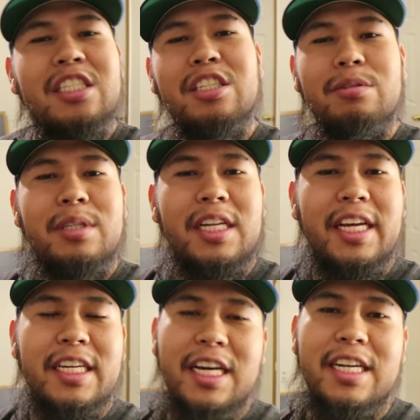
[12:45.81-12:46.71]

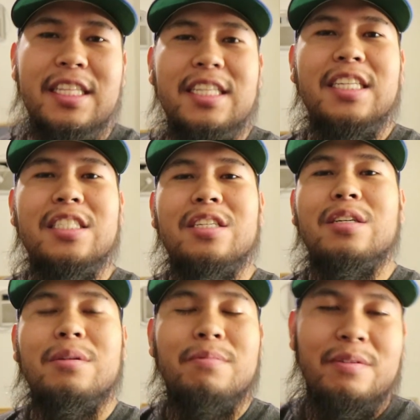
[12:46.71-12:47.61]
Q&A kind of thing,
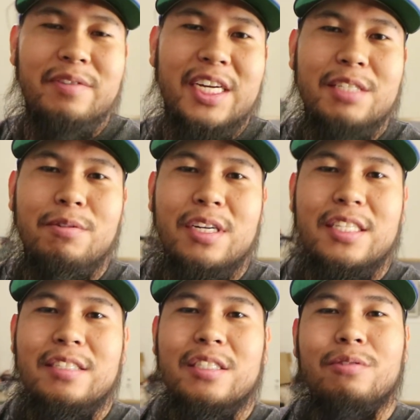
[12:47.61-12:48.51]
so if you guys want to
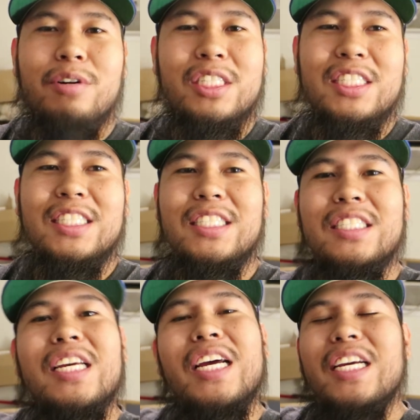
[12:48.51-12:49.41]
leave some questions